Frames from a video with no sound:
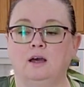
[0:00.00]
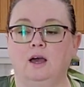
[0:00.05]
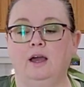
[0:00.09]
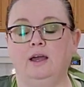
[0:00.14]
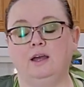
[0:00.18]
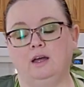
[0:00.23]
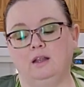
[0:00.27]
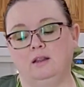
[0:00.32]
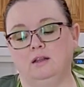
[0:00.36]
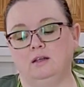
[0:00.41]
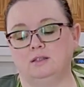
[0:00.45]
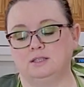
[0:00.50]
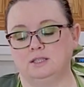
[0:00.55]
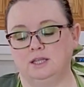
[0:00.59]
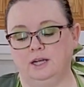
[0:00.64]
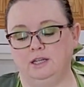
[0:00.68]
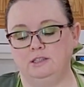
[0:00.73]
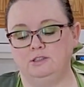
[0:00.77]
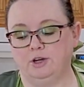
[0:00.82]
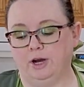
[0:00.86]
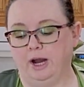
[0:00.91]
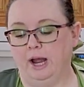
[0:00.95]
I got a little
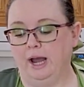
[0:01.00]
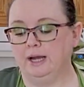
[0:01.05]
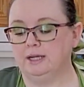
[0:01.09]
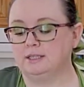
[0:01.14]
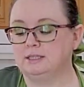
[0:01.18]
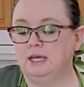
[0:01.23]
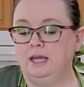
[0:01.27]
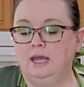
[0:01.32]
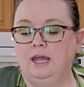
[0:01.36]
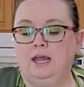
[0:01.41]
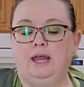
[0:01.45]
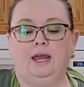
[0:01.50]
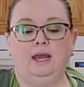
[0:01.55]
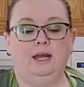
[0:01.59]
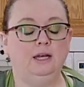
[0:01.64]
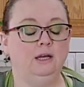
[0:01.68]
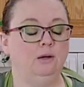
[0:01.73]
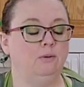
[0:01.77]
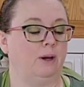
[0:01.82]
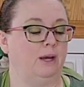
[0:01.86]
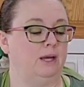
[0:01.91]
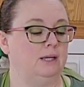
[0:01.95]
sidetracked.
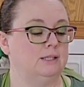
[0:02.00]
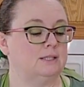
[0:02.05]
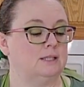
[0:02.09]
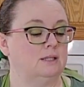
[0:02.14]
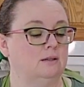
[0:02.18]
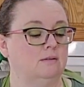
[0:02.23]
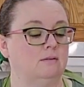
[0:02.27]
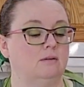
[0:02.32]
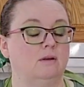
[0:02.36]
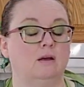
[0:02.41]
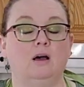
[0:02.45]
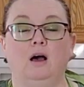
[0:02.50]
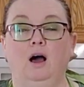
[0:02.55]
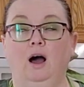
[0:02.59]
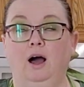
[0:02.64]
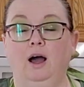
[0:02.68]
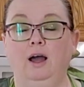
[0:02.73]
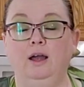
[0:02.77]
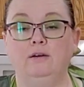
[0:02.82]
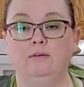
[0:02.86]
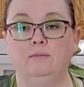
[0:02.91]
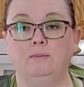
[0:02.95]
Anyways,
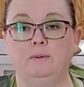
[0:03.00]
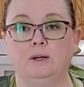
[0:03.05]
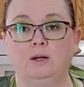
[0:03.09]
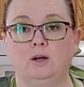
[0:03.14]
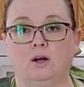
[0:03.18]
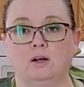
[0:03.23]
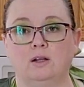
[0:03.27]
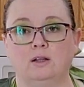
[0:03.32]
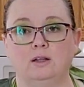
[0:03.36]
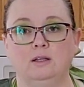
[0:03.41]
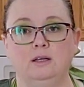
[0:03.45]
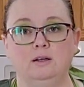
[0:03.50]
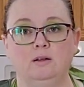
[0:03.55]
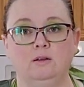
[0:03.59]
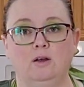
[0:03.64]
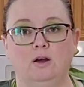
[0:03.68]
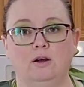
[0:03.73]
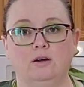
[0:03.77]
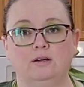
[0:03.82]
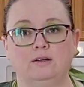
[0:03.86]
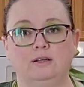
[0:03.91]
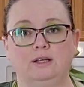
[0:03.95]
I have been gone a little
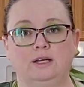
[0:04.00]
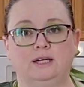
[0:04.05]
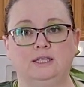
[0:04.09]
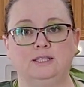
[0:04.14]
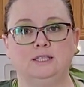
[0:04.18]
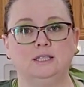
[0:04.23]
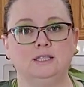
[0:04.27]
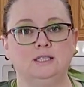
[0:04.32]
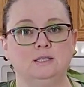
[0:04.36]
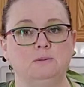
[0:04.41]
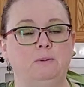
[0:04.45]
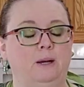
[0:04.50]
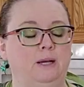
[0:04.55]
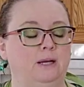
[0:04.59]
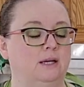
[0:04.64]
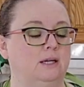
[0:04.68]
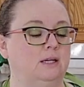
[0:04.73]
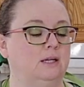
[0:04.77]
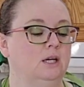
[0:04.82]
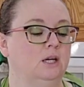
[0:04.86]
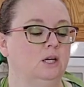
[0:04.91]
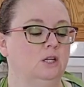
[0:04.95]
longer than
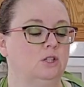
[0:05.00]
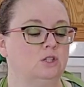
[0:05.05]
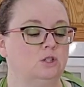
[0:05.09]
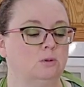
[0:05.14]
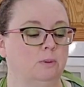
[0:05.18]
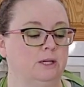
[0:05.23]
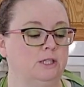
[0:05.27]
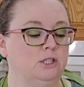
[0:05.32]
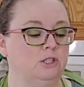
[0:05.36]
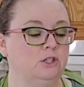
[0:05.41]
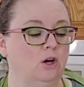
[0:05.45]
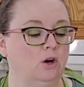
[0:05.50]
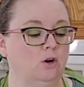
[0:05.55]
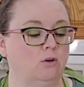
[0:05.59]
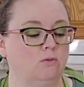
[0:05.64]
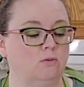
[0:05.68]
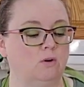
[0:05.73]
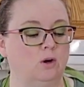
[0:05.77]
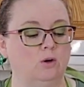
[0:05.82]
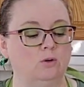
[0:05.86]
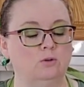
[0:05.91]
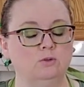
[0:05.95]
anticipated. So my
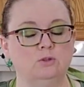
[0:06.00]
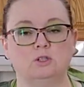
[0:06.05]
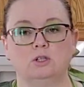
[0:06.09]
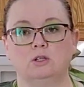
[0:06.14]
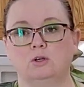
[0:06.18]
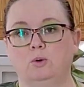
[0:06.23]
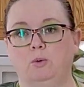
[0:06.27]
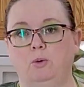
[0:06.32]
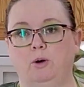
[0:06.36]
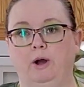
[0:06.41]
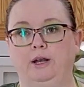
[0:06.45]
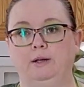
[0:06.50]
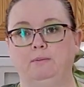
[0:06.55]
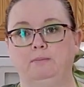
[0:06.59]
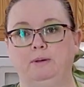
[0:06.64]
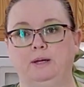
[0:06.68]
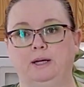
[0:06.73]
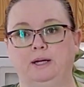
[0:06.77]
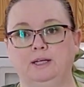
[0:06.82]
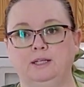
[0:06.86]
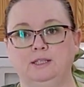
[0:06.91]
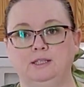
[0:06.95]
dough rose quite a
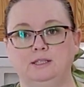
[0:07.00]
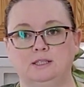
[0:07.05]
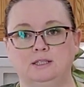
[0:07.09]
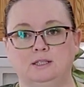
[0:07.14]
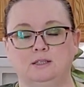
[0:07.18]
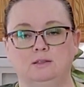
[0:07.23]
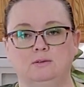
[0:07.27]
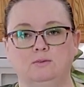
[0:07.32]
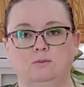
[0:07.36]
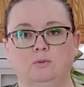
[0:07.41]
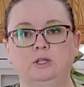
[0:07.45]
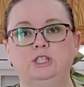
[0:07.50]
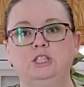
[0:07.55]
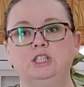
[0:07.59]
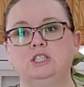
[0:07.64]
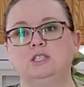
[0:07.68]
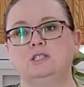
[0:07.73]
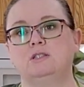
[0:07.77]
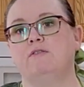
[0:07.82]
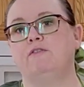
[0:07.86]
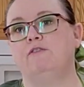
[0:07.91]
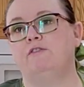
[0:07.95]
bit, which
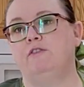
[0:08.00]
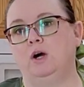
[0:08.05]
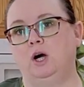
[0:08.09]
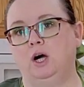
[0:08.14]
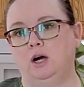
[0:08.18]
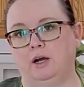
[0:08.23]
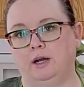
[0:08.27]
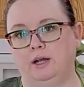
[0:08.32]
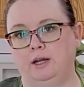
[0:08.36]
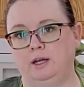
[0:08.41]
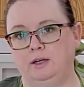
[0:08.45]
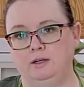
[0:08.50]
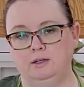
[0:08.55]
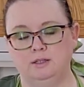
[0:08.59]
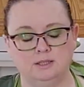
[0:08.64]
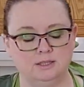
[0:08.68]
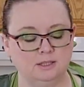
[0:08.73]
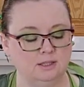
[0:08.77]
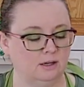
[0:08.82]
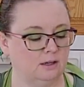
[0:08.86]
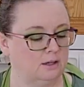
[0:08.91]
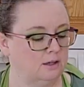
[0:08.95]
is fine.
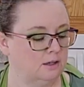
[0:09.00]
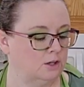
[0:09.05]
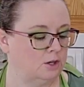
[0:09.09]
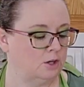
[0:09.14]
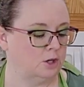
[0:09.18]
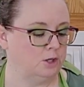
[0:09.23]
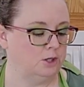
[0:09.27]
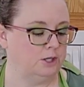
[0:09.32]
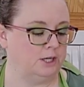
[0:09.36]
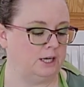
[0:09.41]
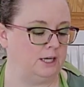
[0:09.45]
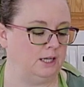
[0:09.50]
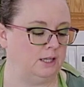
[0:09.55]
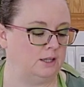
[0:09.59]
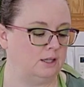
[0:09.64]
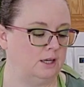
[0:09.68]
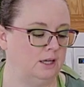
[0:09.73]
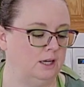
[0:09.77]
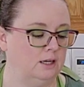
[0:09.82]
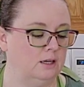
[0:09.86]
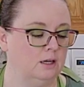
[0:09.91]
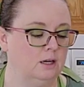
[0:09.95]
It's not going to hurt
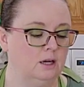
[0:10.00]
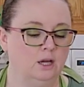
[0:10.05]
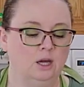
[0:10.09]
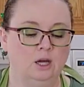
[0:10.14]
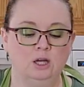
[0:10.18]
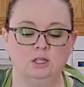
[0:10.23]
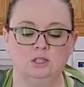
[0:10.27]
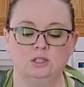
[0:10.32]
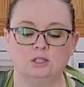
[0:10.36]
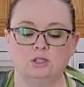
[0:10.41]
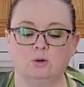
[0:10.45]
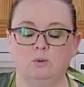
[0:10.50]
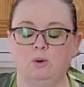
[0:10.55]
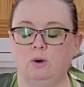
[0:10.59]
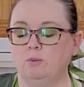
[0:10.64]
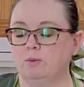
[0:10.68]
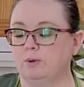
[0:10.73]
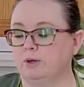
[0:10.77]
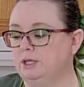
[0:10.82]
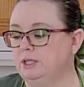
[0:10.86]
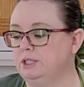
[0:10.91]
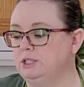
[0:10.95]
anything. So what
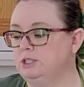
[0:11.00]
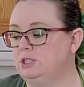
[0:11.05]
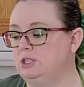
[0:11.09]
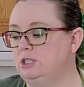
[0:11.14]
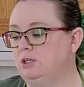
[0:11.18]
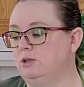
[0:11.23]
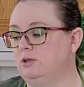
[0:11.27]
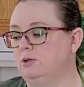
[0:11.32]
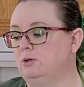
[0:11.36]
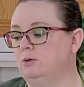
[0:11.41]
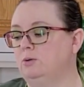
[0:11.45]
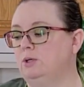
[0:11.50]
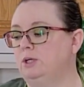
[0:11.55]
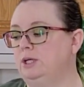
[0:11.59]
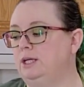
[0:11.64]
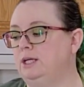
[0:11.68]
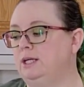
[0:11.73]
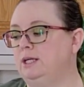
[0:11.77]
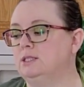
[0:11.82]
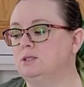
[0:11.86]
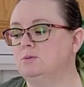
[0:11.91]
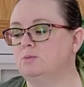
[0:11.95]
we're going to do
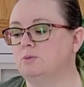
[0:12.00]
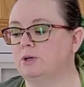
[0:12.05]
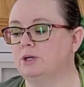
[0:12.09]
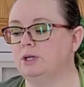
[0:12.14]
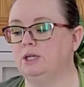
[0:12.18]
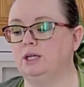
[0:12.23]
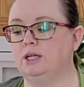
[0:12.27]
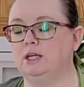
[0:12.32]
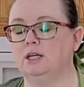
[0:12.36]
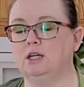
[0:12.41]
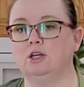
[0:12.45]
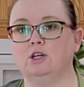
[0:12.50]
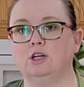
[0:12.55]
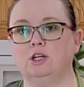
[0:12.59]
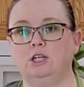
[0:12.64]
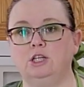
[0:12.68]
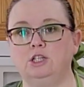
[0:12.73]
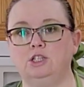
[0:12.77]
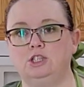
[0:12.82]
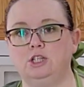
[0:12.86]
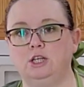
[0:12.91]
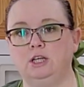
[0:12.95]
is we're going to get a
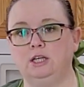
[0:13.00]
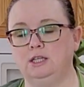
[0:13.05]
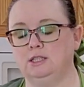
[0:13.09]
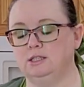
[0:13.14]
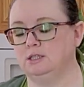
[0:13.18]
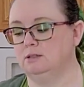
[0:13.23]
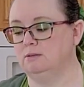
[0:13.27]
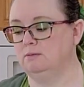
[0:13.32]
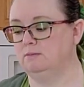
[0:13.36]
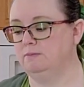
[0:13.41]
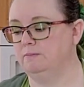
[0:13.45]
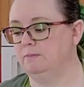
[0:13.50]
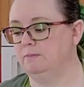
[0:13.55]
cookie sheet